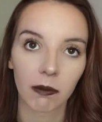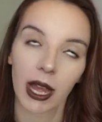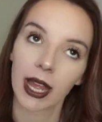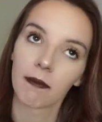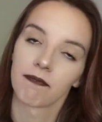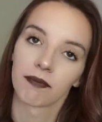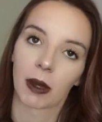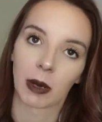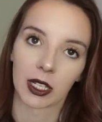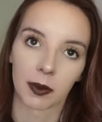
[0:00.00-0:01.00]
but
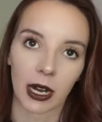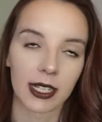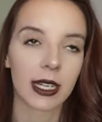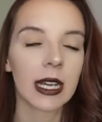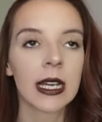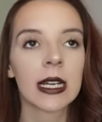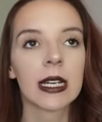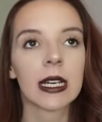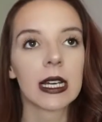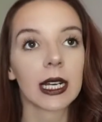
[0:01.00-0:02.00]
I'm not surprised.
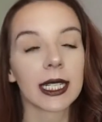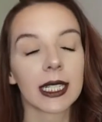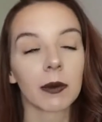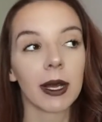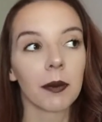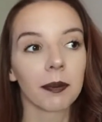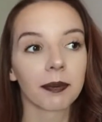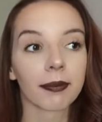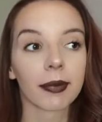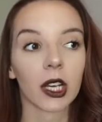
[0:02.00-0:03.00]
And I was like, well,
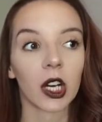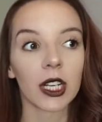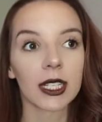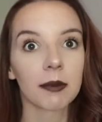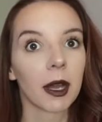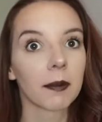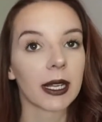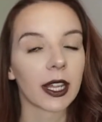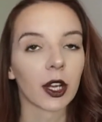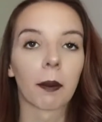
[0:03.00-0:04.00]
honestly, Mom, me
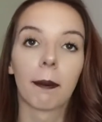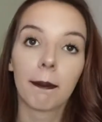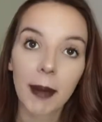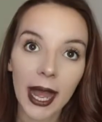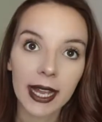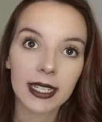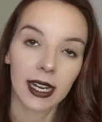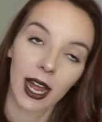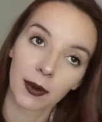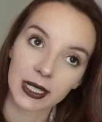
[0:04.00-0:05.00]
neither. But
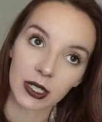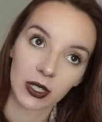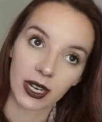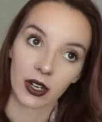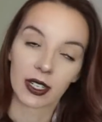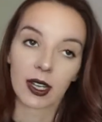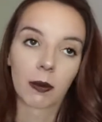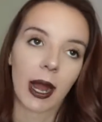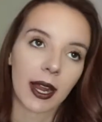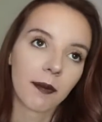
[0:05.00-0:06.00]
I was still scared to tell
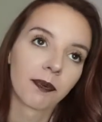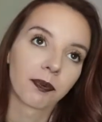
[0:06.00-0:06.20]
Brian.